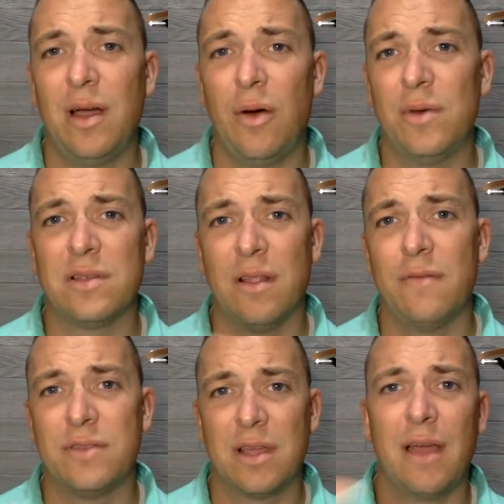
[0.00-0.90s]
I always
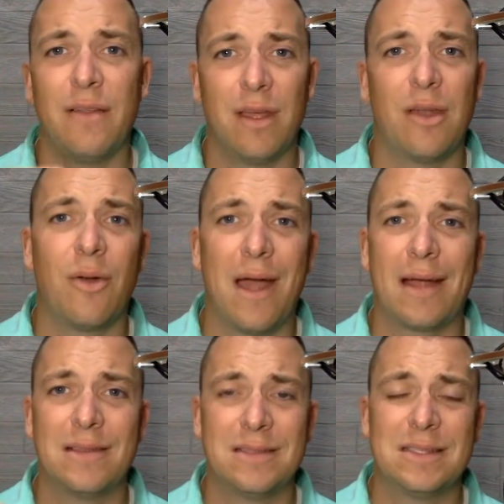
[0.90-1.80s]
love to kind of
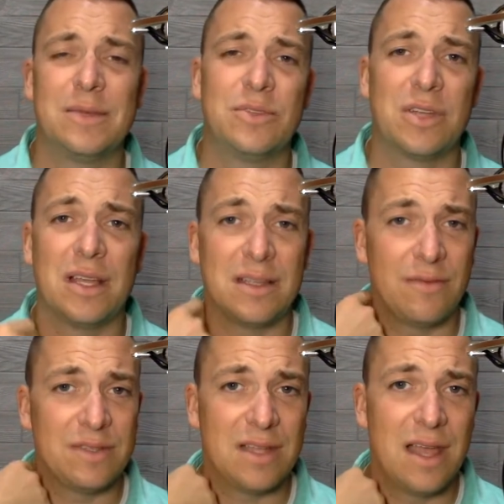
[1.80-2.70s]
interact and see what you guys
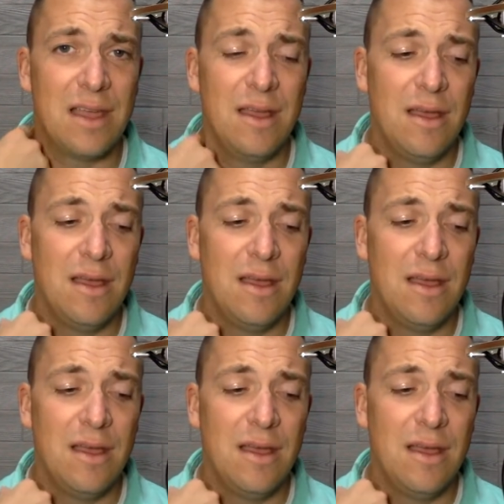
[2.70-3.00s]
have to say.